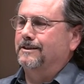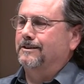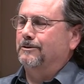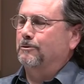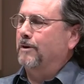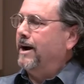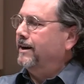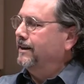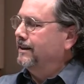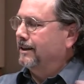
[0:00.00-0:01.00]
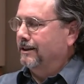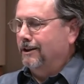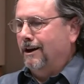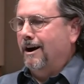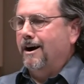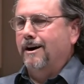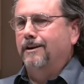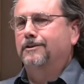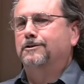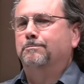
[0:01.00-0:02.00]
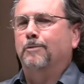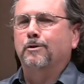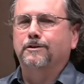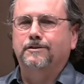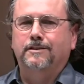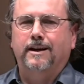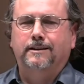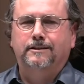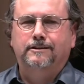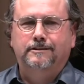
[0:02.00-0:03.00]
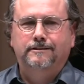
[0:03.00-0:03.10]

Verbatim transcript: riding a large motorcycle,